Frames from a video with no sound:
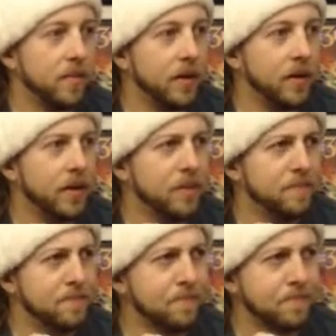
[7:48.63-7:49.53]

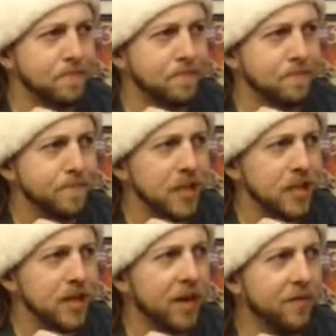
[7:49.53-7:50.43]
And,
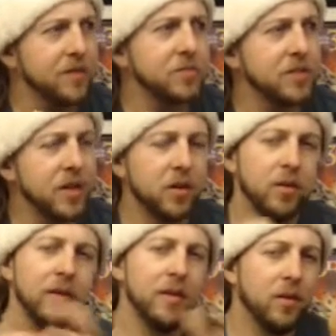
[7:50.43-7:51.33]
Carrie Fisher was in it
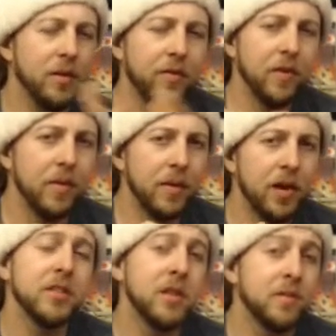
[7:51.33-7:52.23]
only for a little bit.
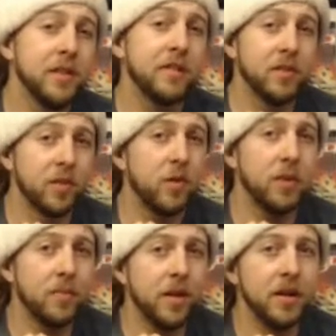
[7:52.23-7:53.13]
Han Solo was in it for quite
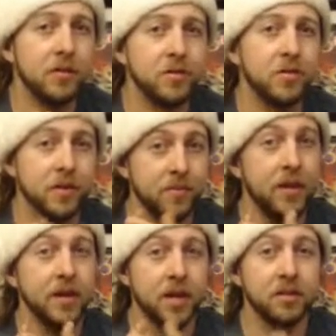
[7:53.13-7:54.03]
a bit. He was one of the
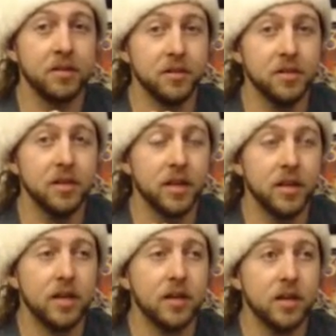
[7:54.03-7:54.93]
main characters,
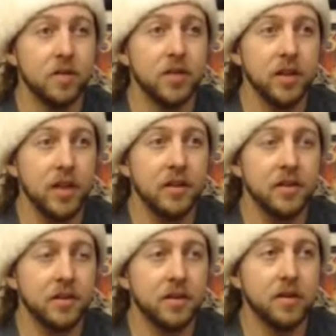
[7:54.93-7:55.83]
which I
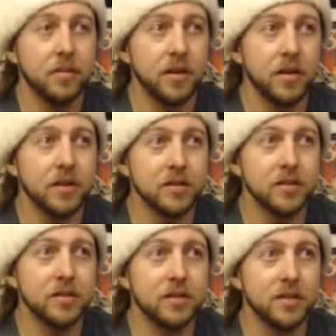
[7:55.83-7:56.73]
liked,
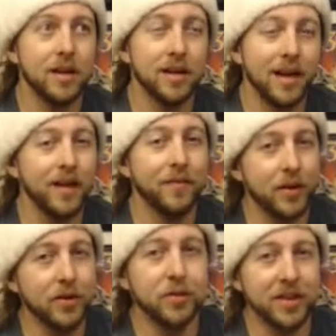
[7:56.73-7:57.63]
because I kind of
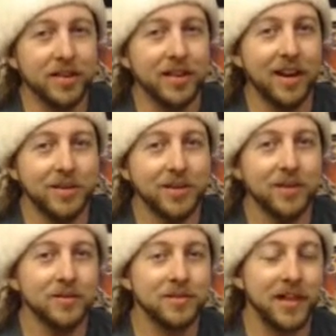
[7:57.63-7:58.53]
figured he was going to die,
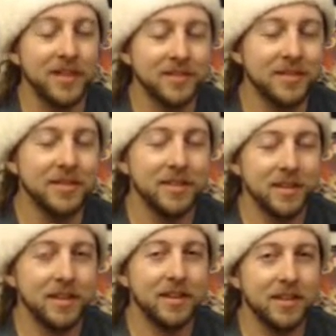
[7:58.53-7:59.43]
so I was glad to see
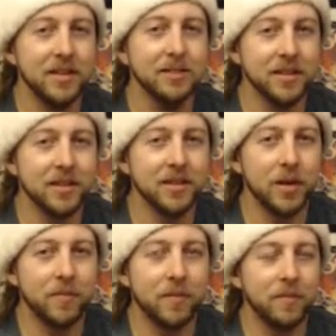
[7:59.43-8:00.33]
that he was in it
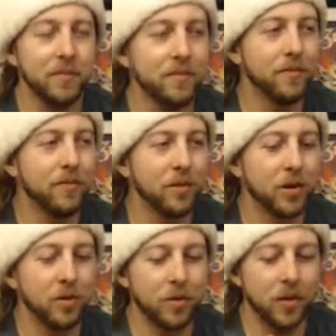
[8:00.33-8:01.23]
quite a bit before
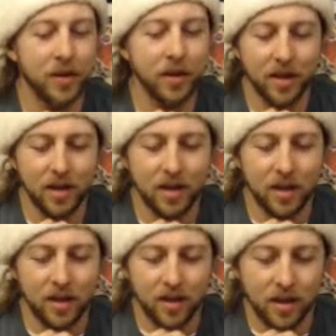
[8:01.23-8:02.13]
going away.
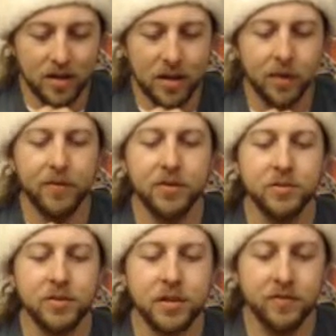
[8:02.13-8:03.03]
Carrie Fisher
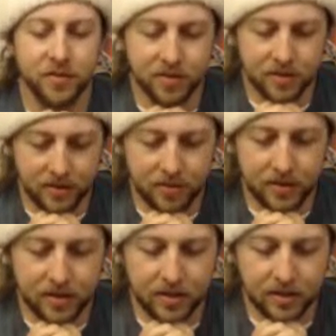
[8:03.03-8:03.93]
was in it for just a little
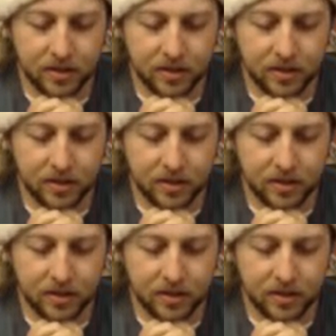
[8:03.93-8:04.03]
bit.